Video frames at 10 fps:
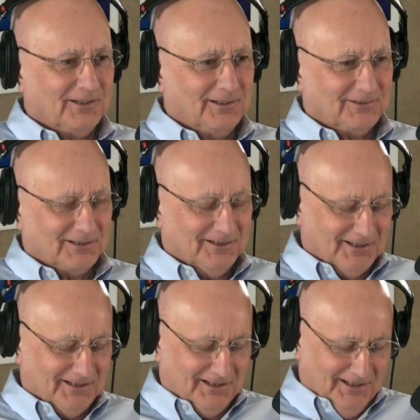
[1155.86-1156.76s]
is
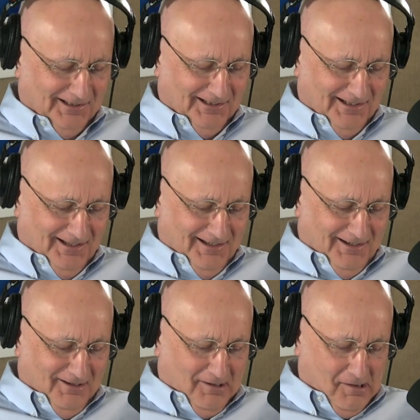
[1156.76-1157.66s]
zero.
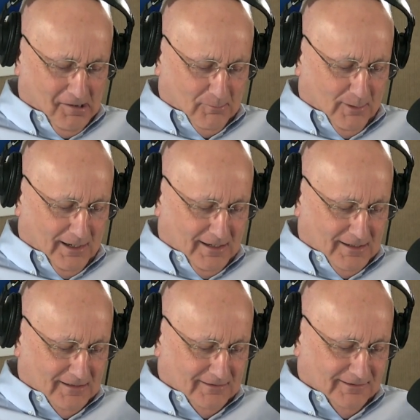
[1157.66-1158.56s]
Yeah.
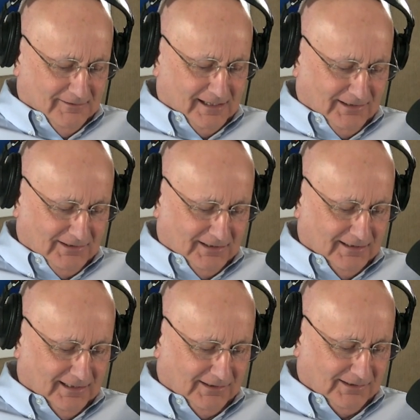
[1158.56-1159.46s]
Wow, that's
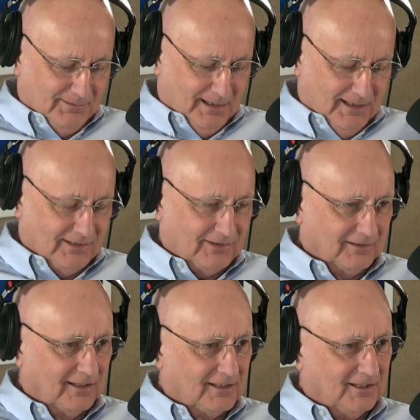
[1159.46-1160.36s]
amazing. That's a
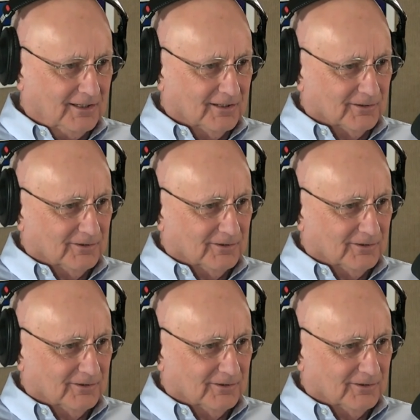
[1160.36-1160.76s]
lot of years.